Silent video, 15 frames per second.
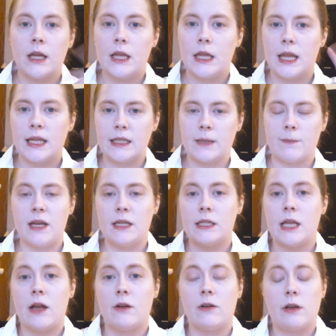That's the base
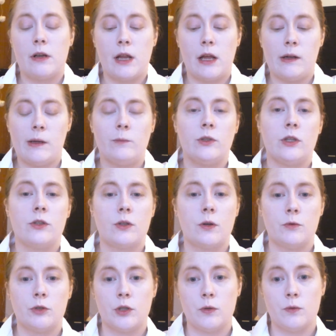down. Now I'm just going
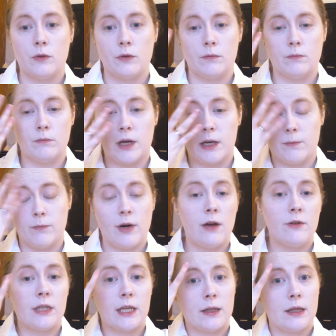to do my
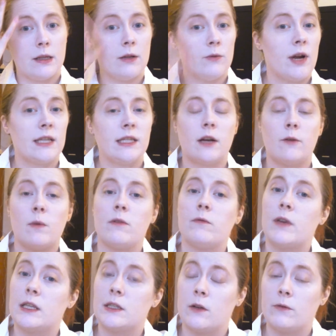brows and the right side of my
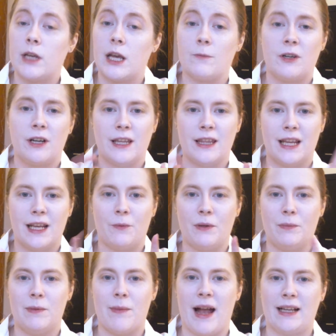face off camera, and then I will
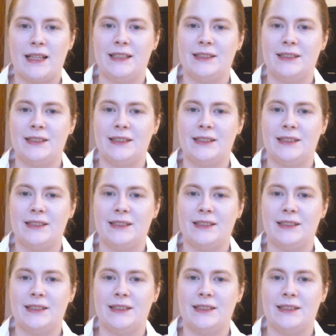be back.